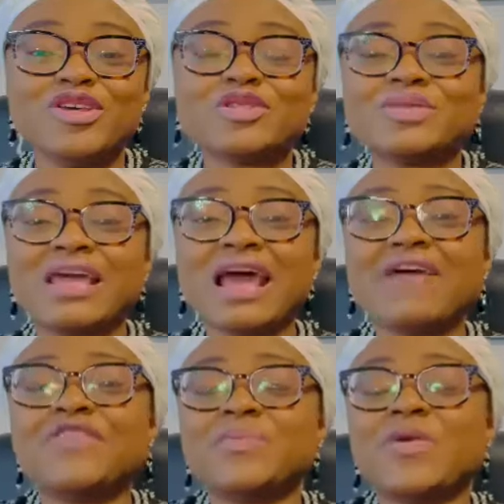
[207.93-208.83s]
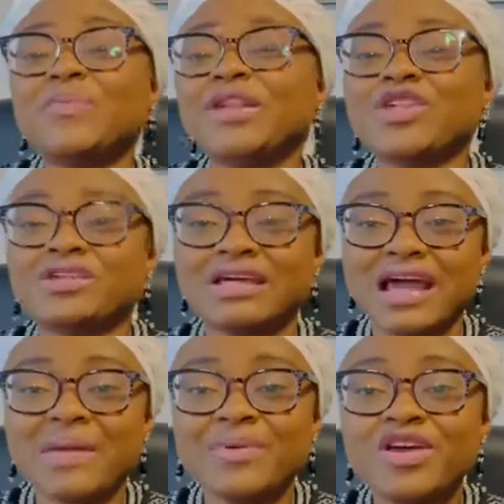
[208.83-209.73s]
So they have this population
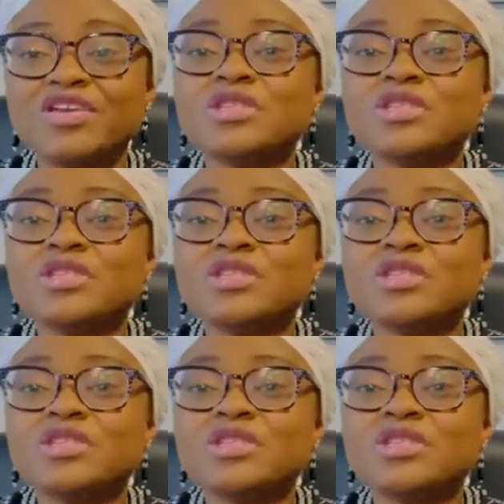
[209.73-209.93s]
gap,